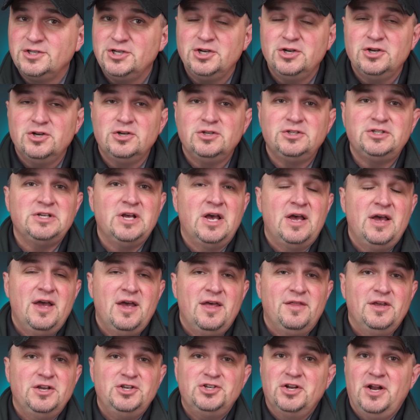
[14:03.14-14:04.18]
turns.
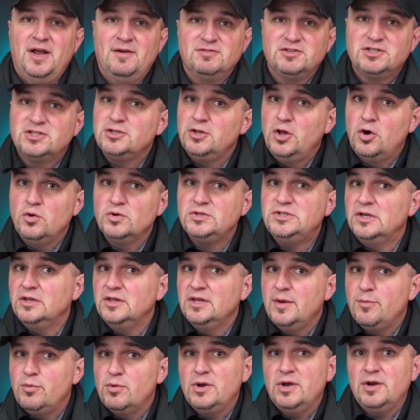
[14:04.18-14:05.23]
They should have slow,
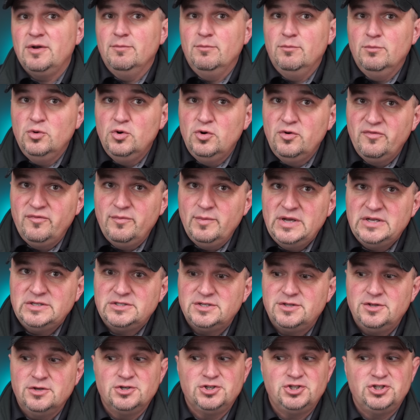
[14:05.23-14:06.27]
deliberate
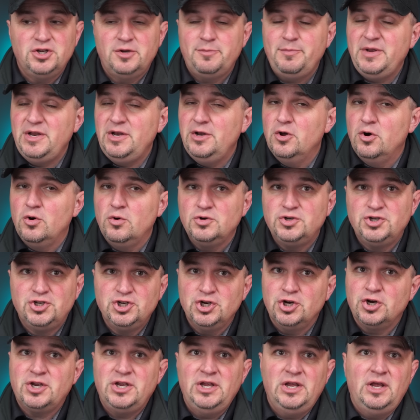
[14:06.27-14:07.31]
movements. There should be no
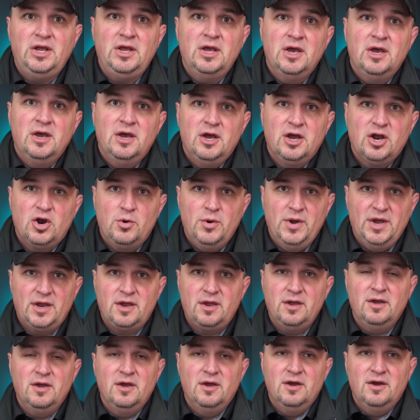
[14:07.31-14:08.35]
jerky,
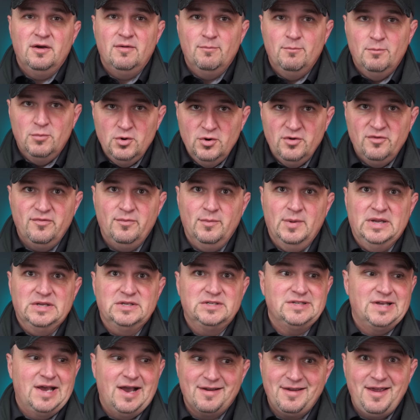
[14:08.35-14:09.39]
quick
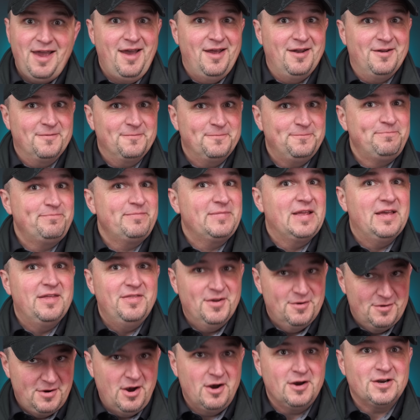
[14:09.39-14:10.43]
movements. Again,
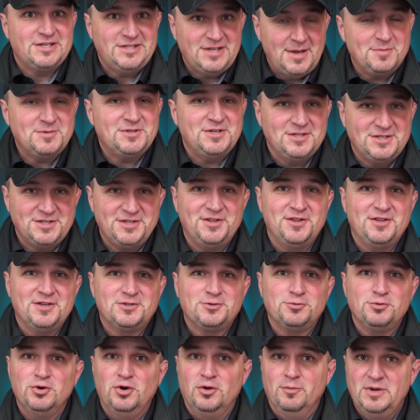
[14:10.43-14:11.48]
there are exceptions to
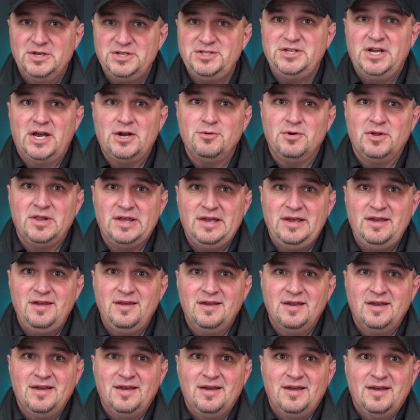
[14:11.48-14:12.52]
this rule, but generally,